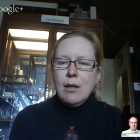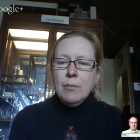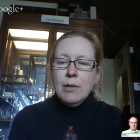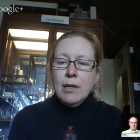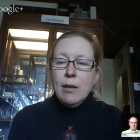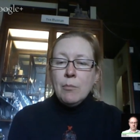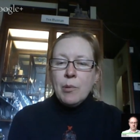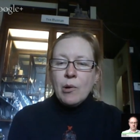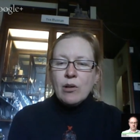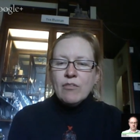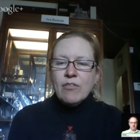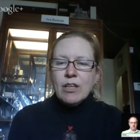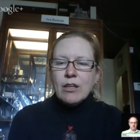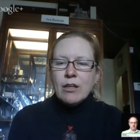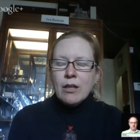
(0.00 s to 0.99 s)
I mean, and part
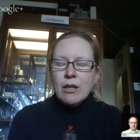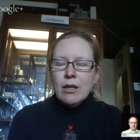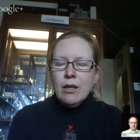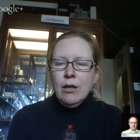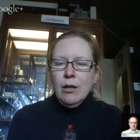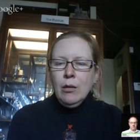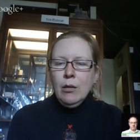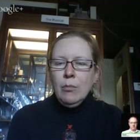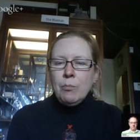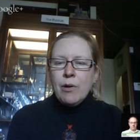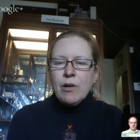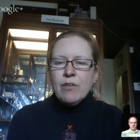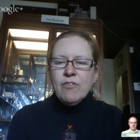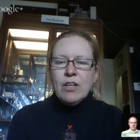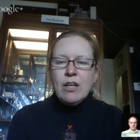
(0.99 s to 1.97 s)
of it,
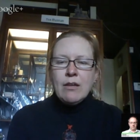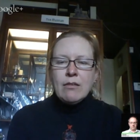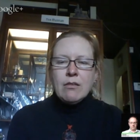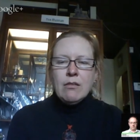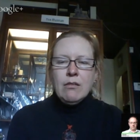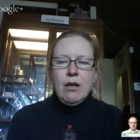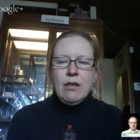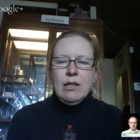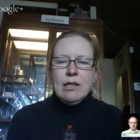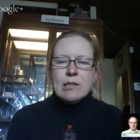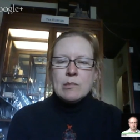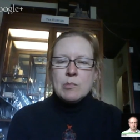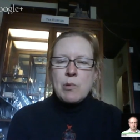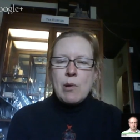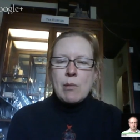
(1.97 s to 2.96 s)
I think
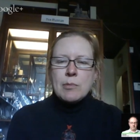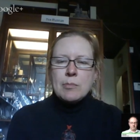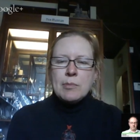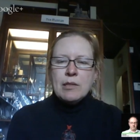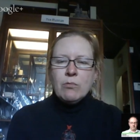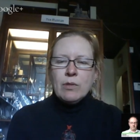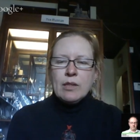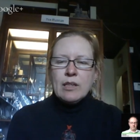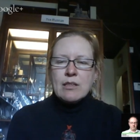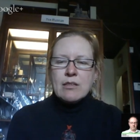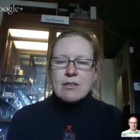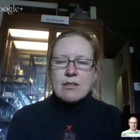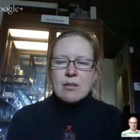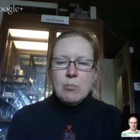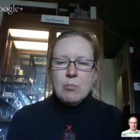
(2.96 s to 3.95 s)
is probably really
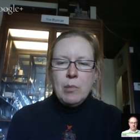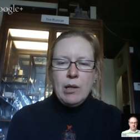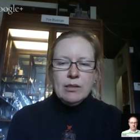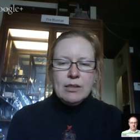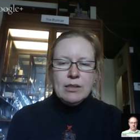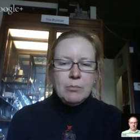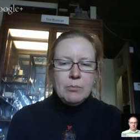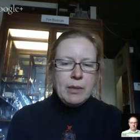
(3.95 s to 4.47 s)
symbolic,